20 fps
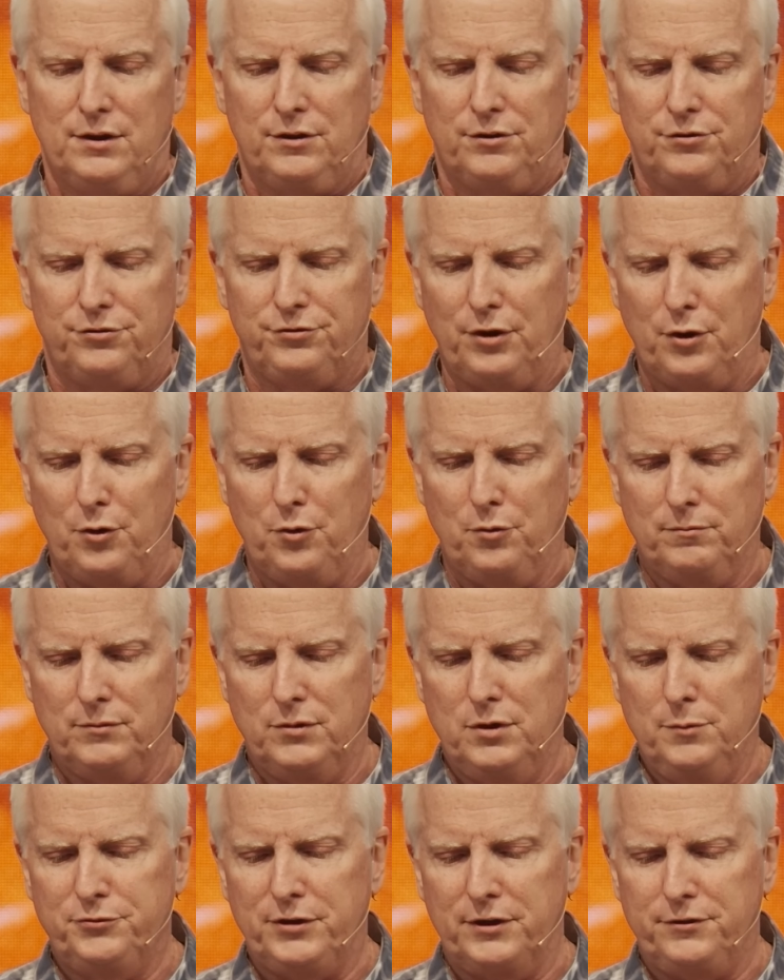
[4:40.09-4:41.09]
So,
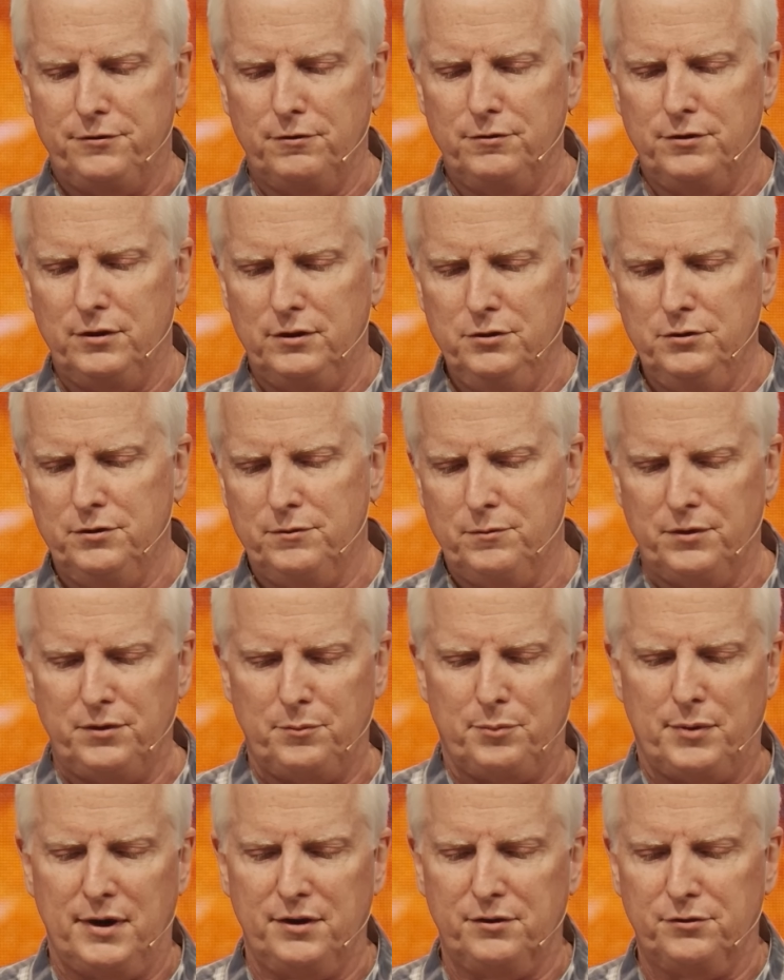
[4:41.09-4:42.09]
oops, I turned to Luke where
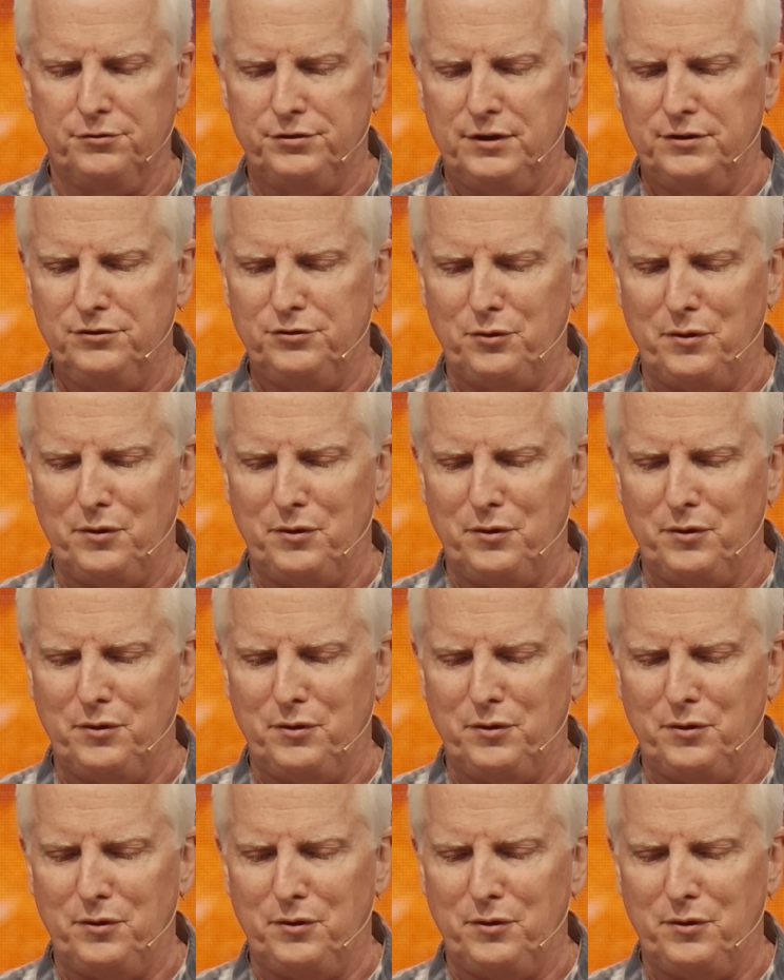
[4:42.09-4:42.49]
the prodigal son